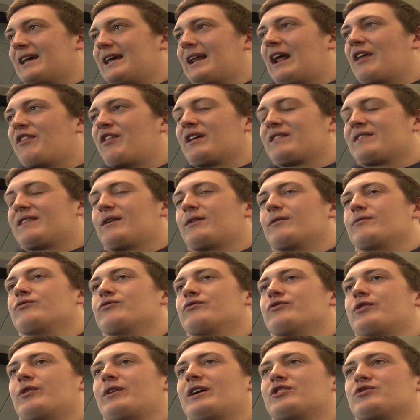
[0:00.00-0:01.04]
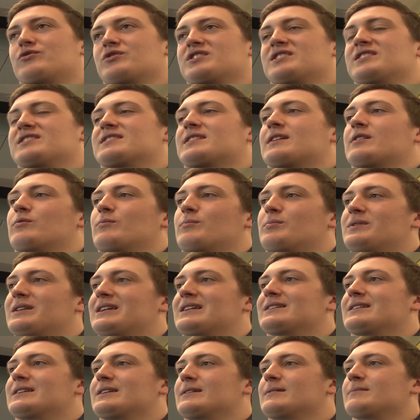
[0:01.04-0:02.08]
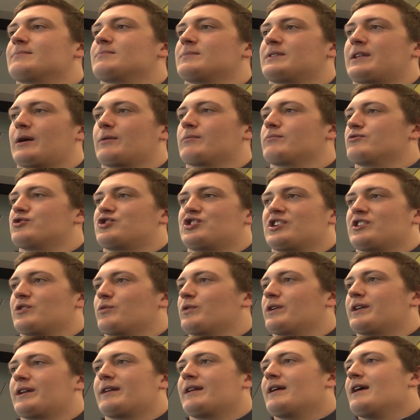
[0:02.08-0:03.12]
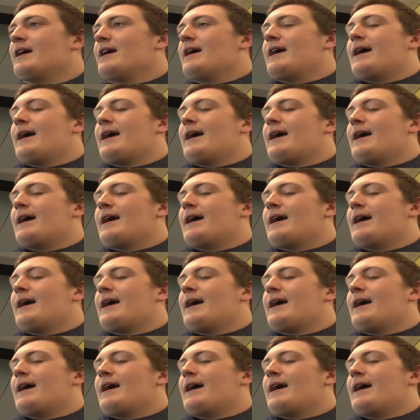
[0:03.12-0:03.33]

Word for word: and I think their their interest is completely, you know, genuine,